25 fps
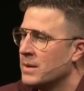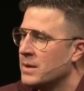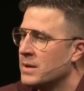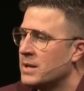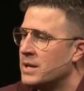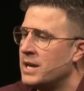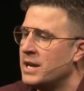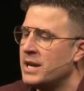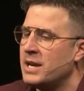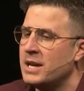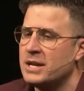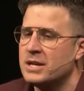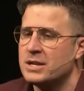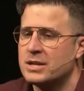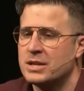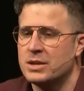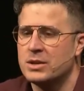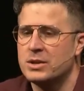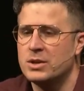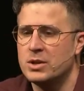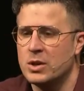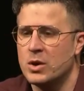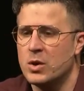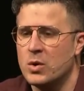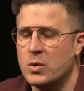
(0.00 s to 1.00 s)
getting to
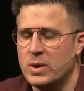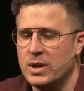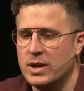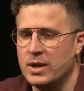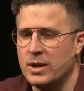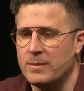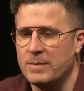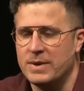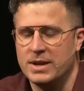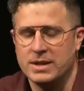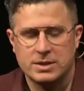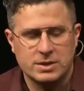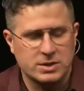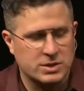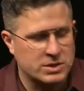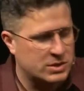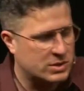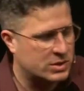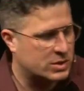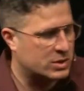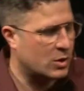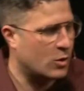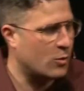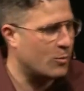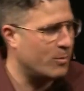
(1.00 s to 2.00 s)
know him. And
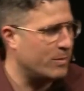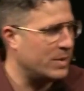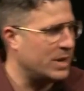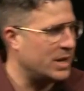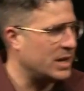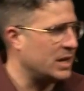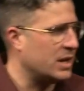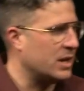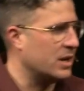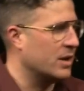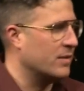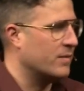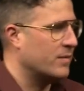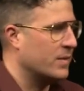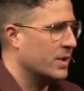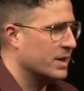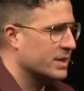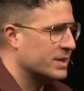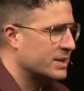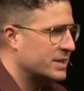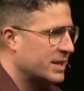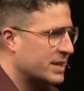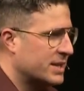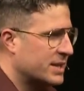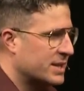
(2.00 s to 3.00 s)
so many of
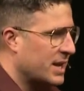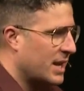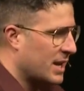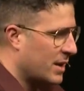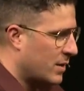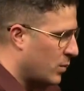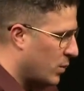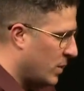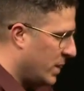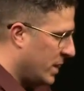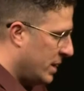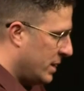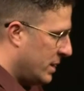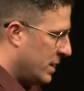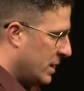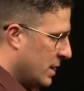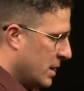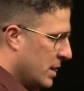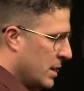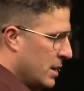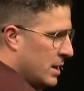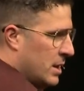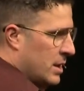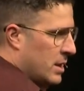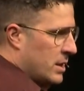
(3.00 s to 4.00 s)
us, it's like when
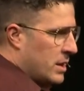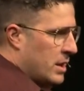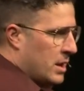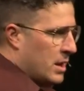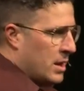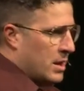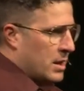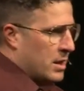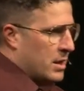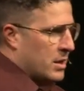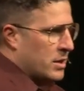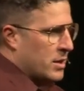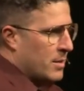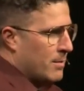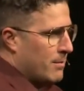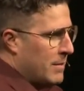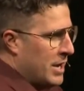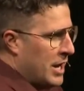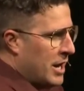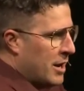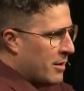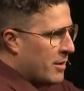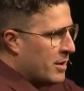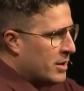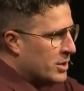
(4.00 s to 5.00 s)
the, the
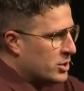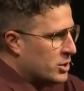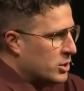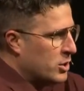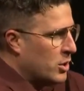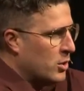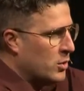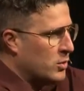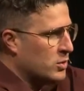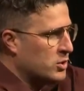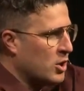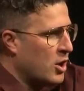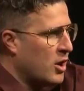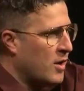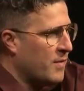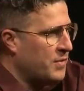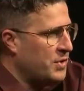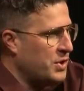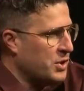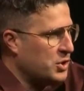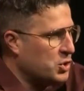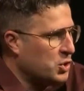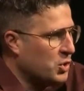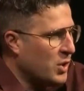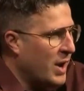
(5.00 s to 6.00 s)
marriage goes off
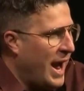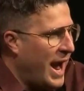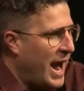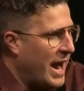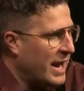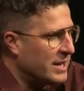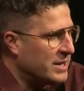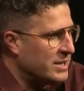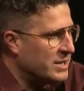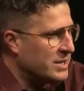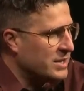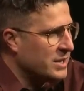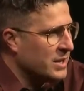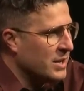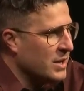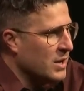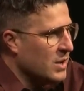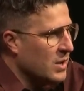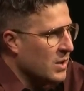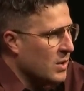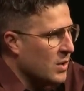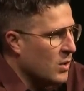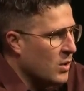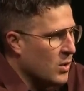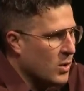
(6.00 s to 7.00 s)
the tracks
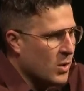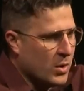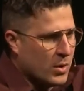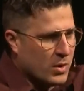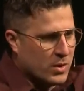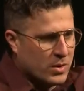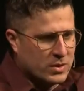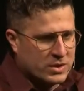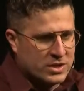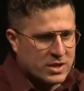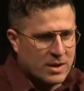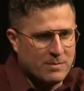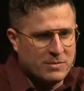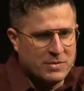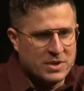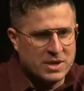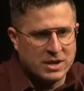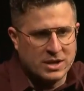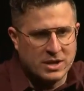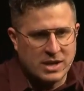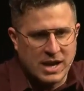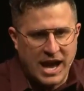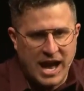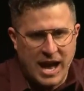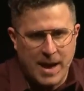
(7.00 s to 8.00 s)
or
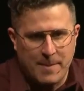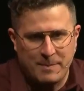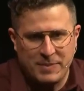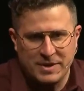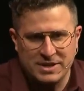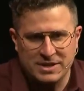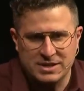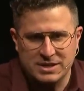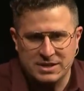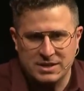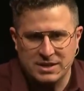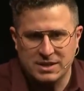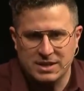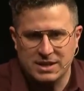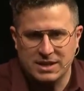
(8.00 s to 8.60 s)
something happens to the